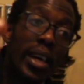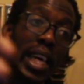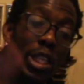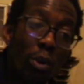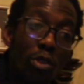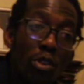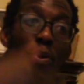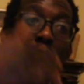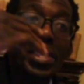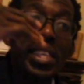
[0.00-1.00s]
is when you
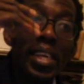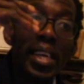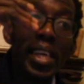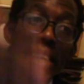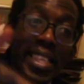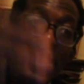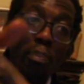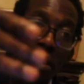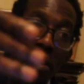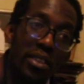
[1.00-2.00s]
put
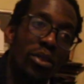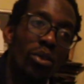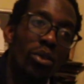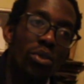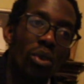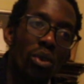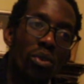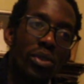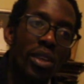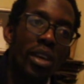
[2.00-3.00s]
independent controls